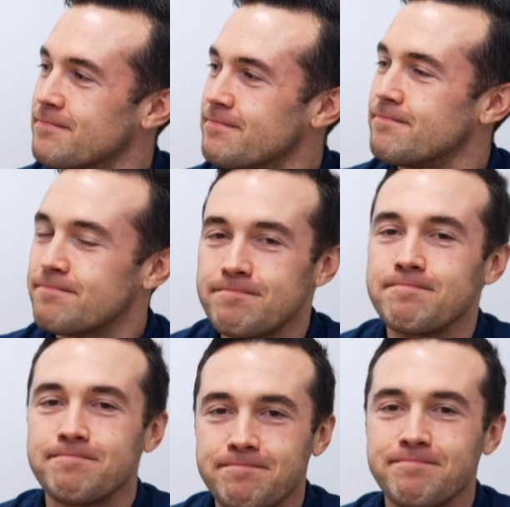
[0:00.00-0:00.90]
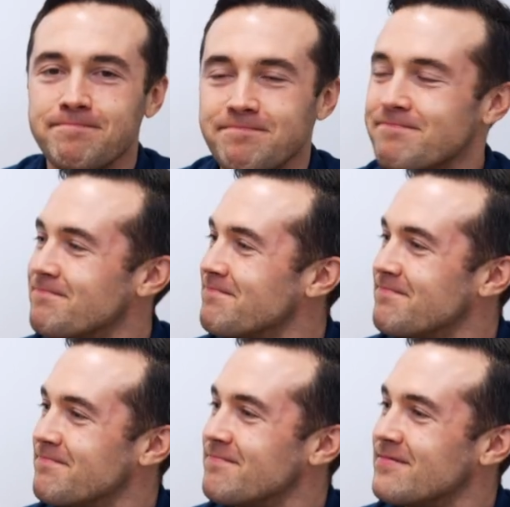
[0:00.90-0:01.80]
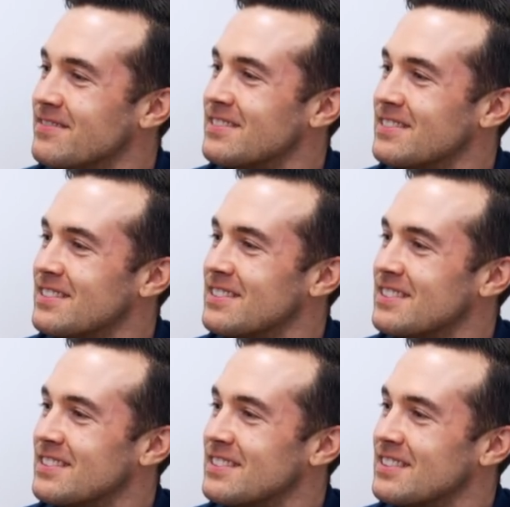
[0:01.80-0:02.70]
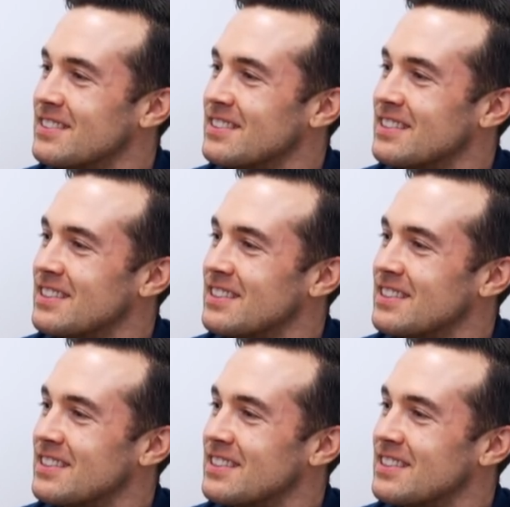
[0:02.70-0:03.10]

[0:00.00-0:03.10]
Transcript: No words are spoken by the person on screen.